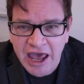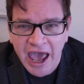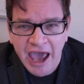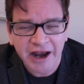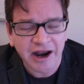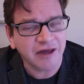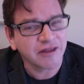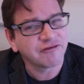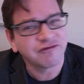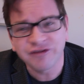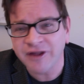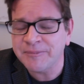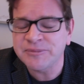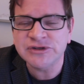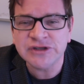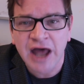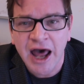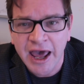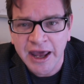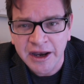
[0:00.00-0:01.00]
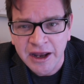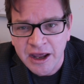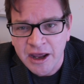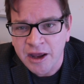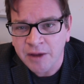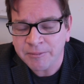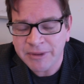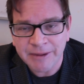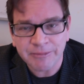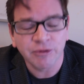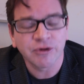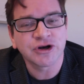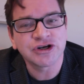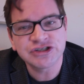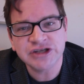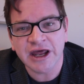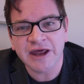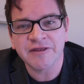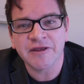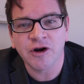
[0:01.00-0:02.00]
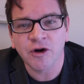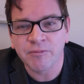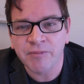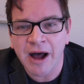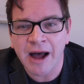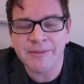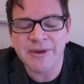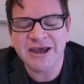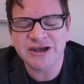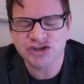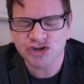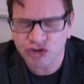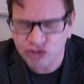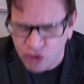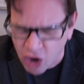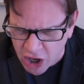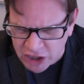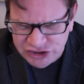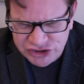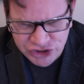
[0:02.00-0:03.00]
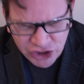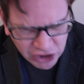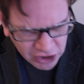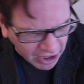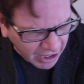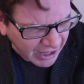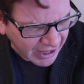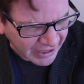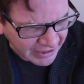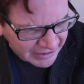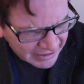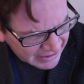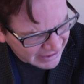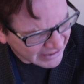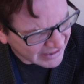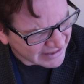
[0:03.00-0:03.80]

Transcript: And on the flip side, people are saying that Obama has crossed the line,